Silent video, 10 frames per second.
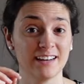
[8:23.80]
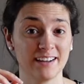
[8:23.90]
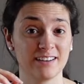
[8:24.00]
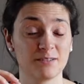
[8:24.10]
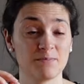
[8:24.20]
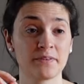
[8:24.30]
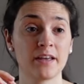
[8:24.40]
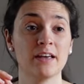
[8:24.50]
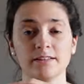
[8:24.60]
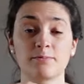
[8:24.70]
like.
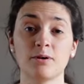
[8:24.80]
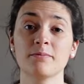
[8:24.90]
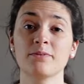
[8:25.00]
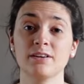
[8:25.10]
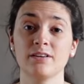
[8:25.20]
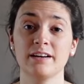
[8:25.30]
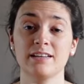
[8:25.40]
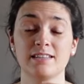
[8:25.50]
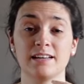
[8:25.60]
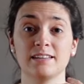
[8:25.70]
The problem here
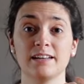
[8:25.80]
is that